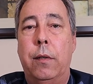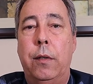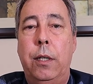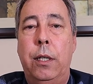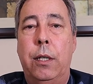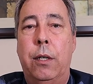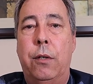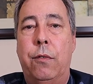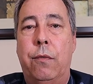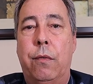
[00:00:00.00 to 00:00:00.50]

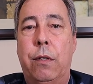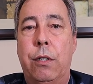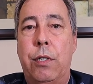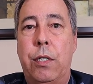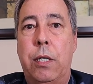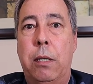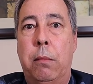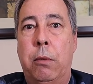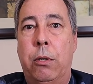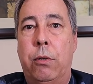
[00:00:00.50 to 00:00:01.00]
you know, it's very
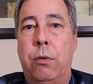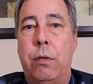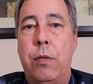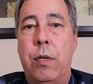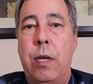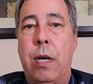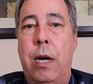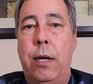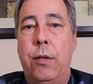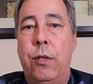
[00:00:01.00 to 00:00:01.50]
similar in
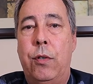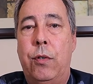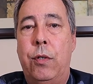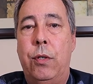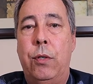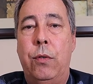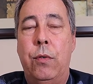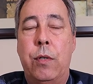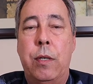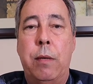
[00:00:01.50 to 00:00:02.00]
size
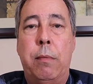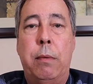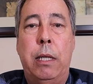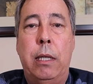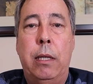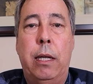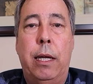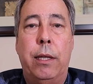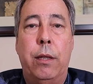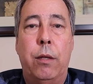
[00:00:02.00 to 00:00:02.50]
to
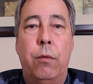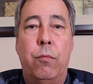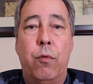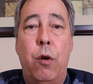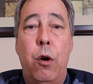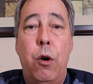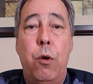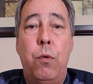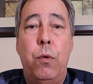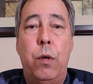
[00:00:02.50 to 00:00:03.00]
something like the
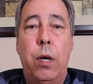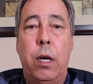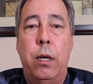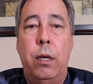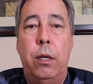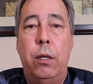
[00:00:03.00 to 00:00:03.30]
Rode